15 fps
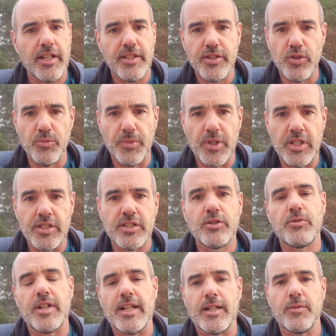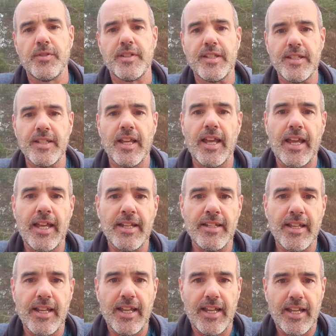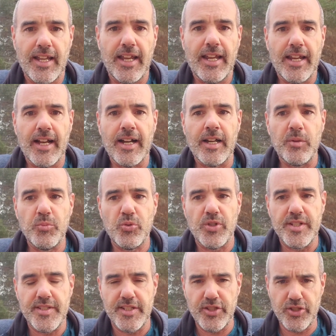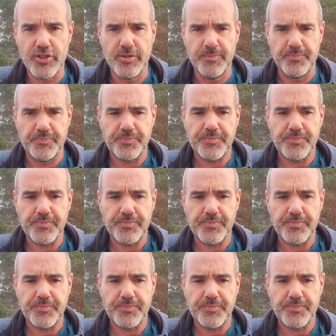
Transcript: human creativity and AI precision.